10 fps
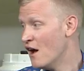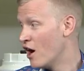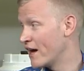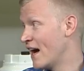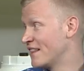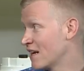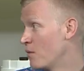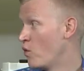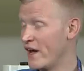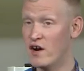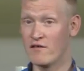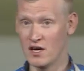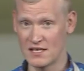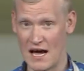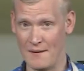OK, I think I'm way over on
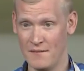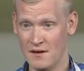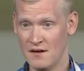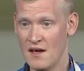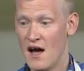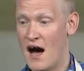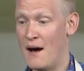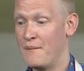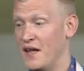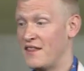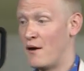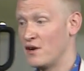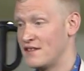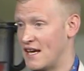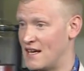time. But I want
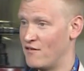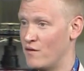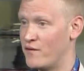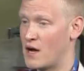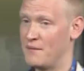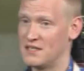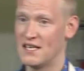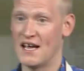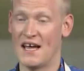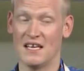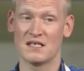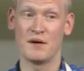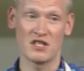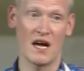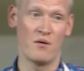to thank everyone for coming today. And
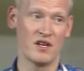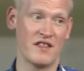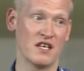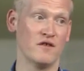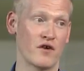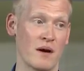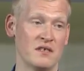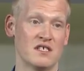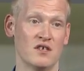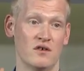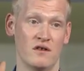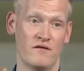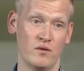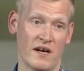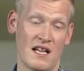especially, I want to thank you for coming to the
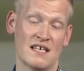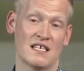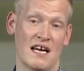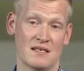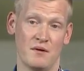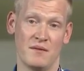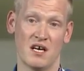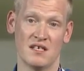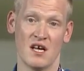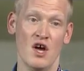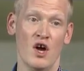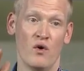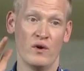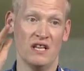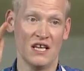Food & Wine Classic in Aspen, because
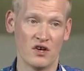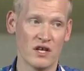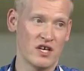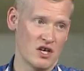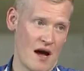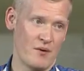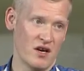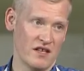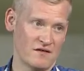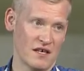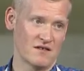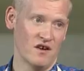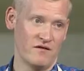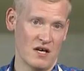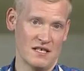we literally could not put on this festival
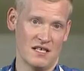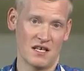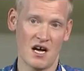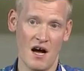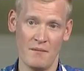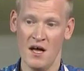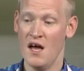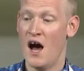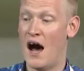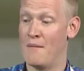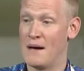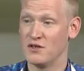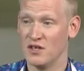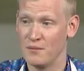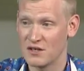if you guys didn't come. I'm
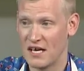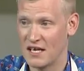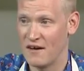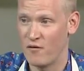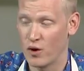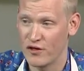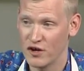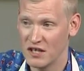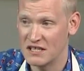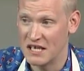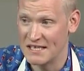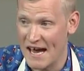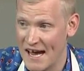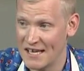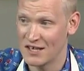doing a book signing at 4:30
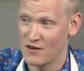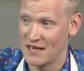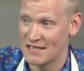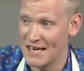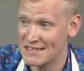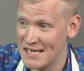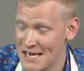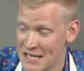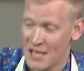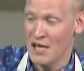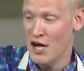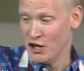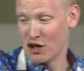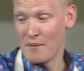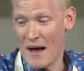today in the Grand Tasting.
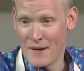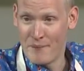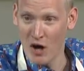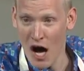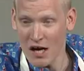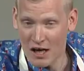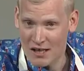You can buy my book.